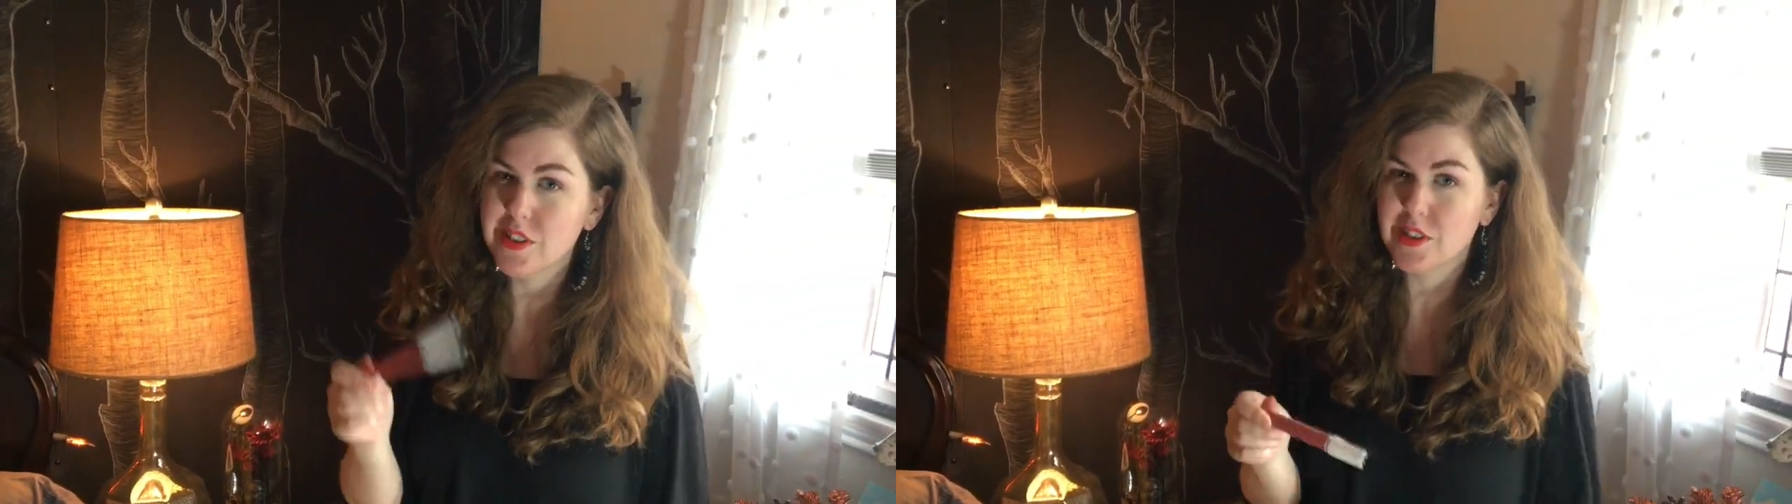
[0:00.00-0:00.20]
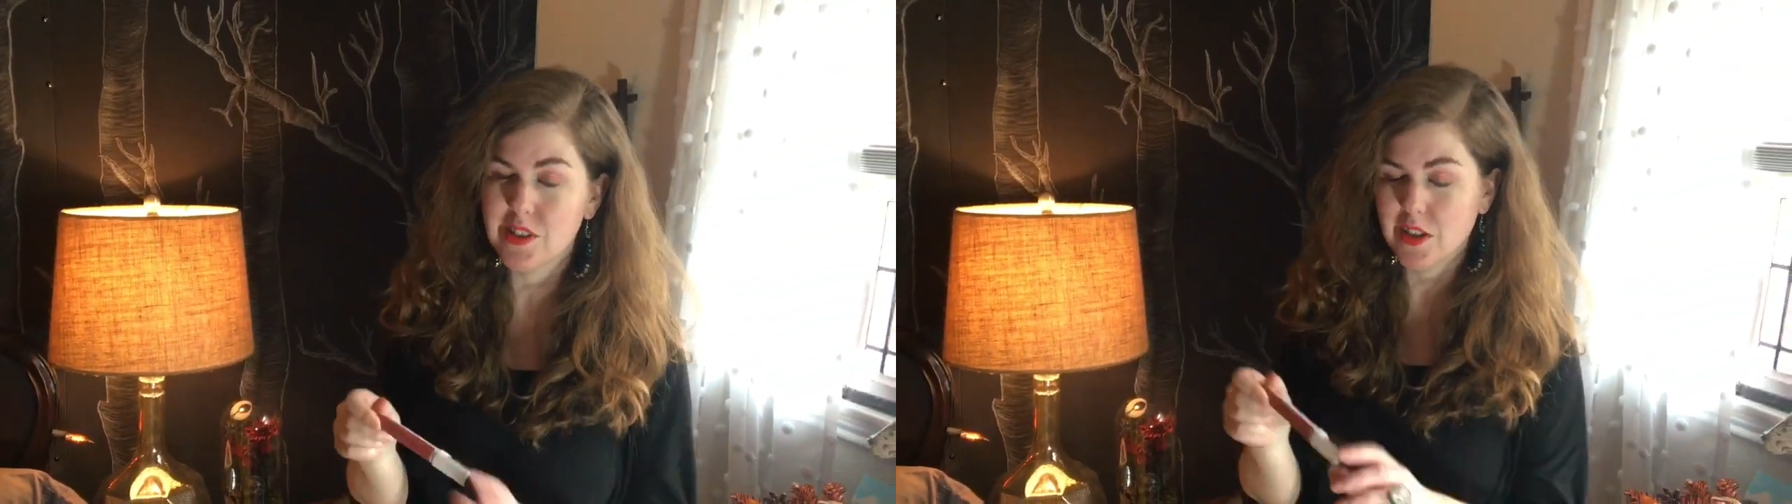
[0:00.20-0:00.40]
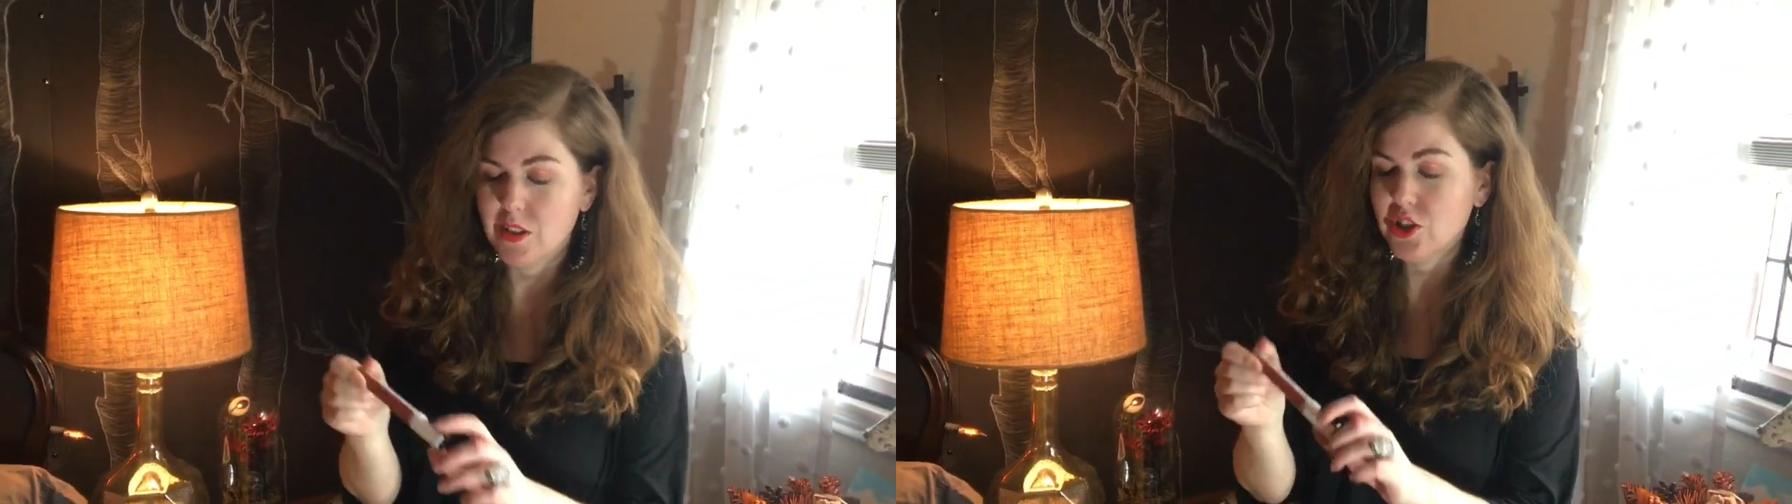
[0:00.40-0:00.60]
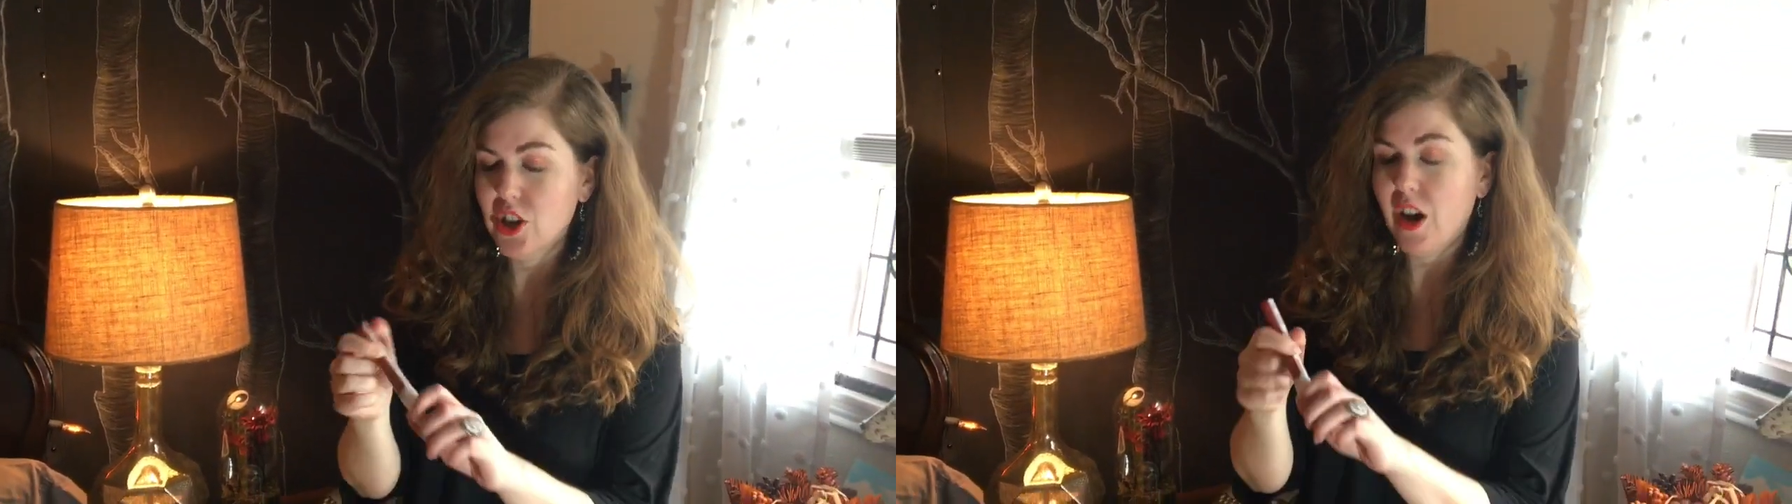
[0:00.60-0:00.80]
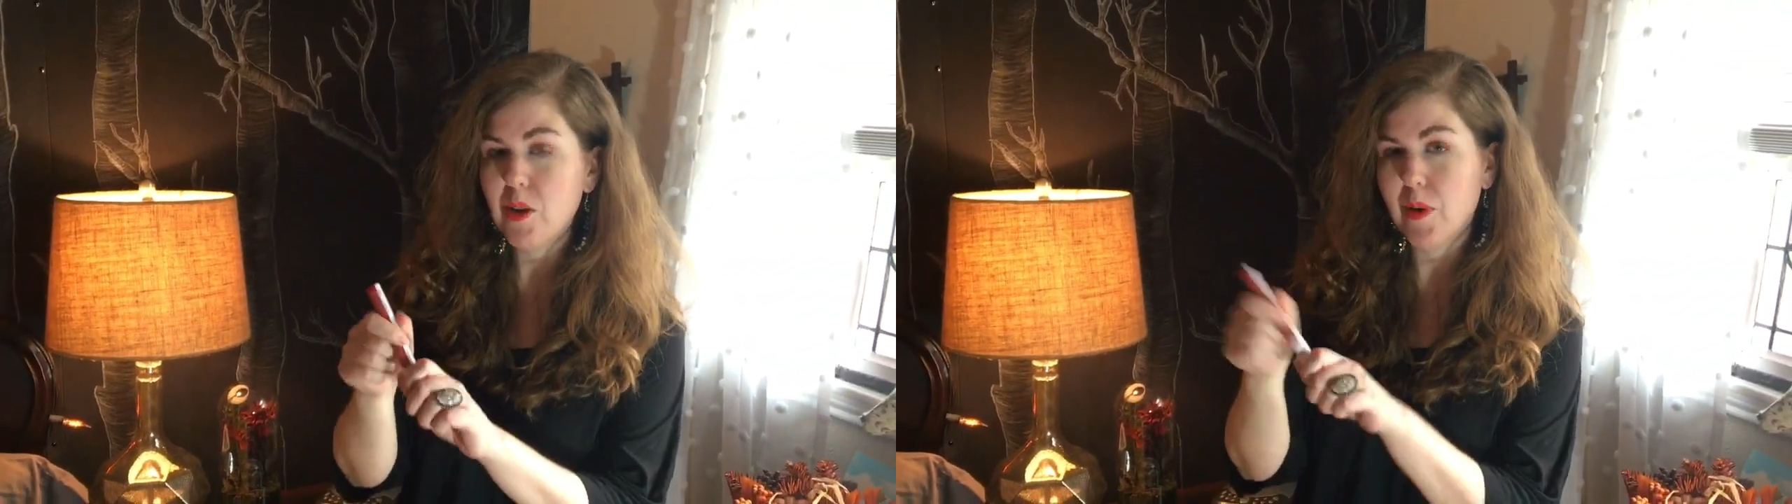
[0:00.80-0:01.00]
It's just a
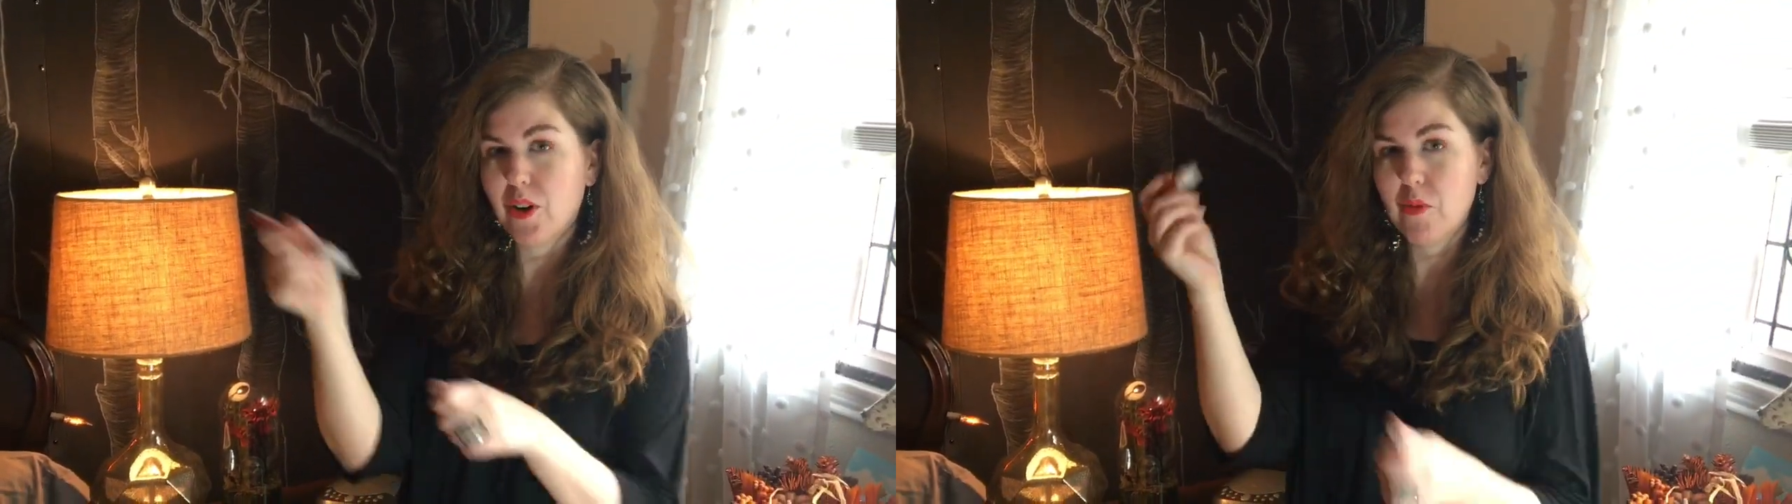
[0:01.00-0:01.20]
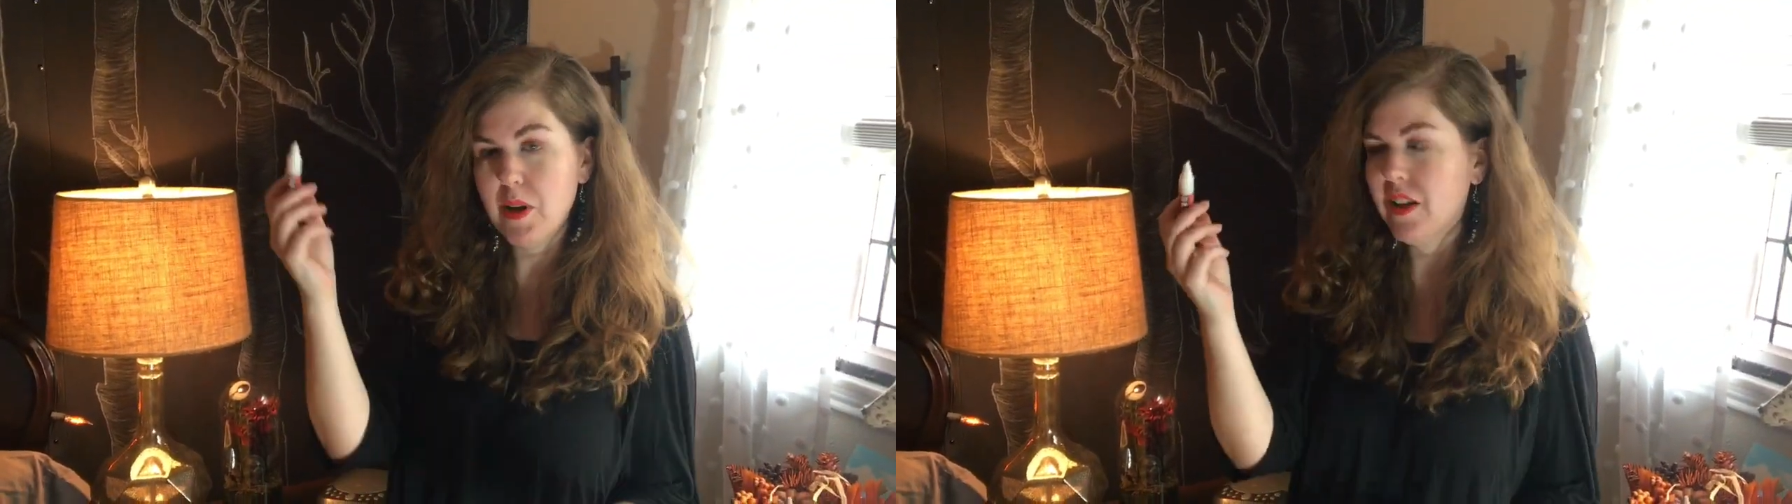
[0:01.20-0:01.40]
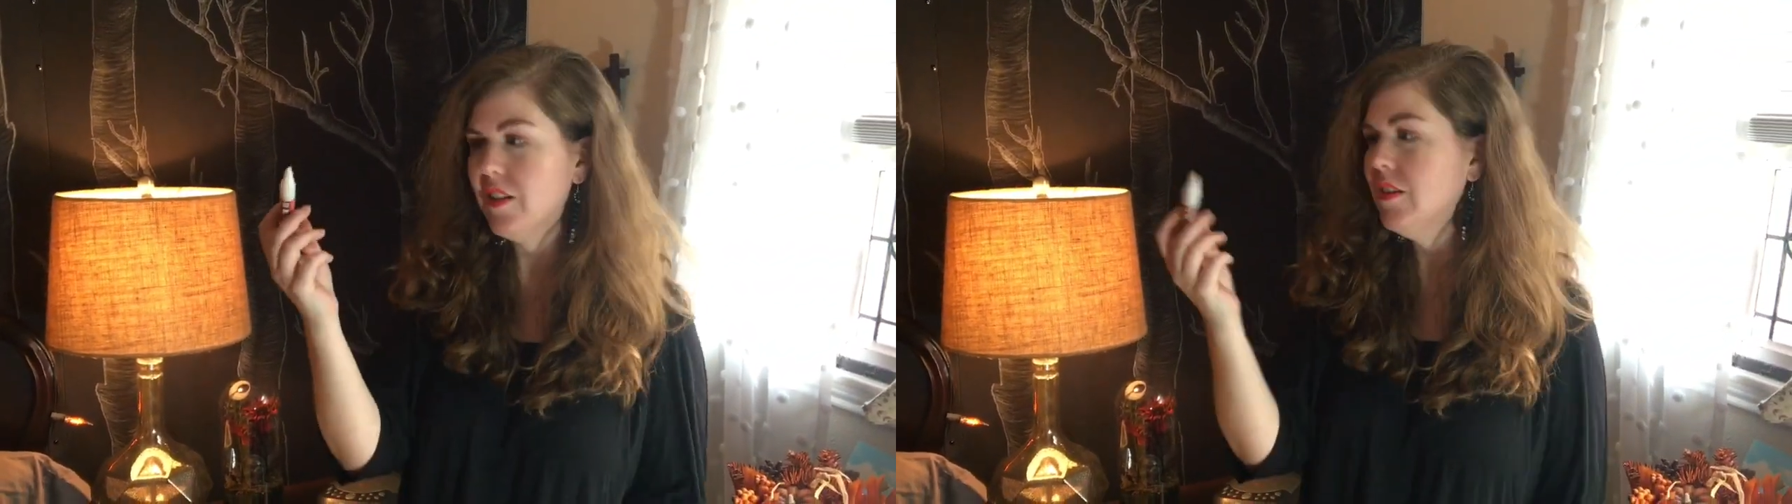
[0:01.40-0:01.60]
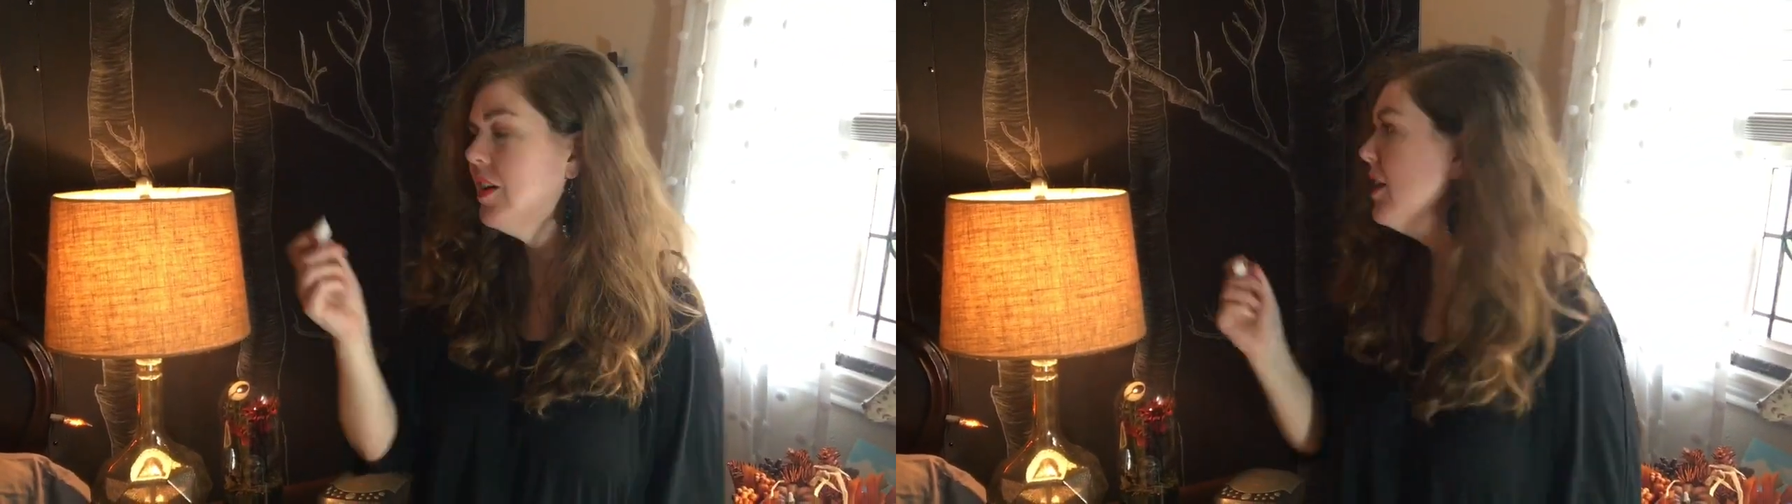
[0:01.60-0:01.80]
chalk marker pen.